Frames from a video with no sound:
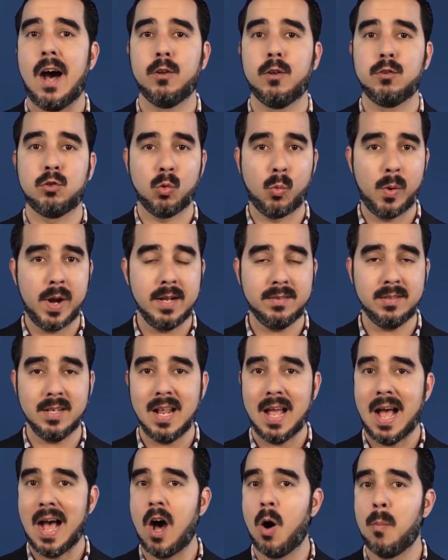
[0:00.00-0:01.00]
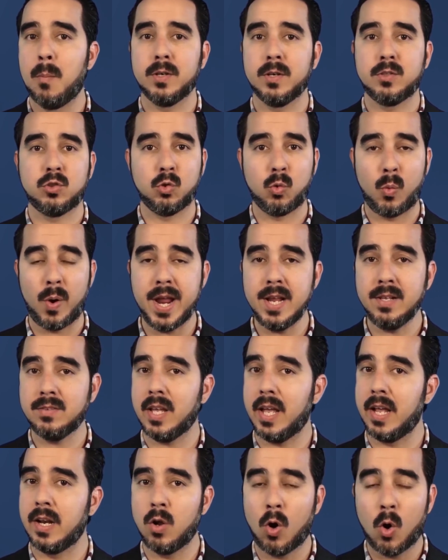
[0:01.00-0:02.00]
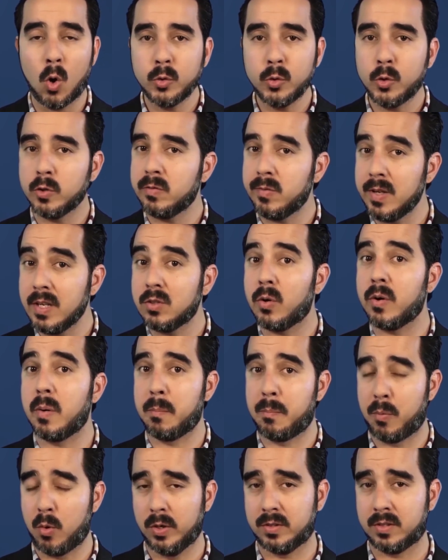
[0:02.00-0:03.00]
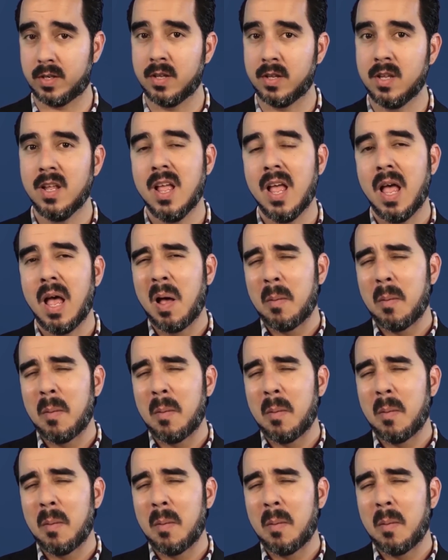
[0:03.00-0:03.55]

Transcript: how to raise it, how much to raise, and all those things are important.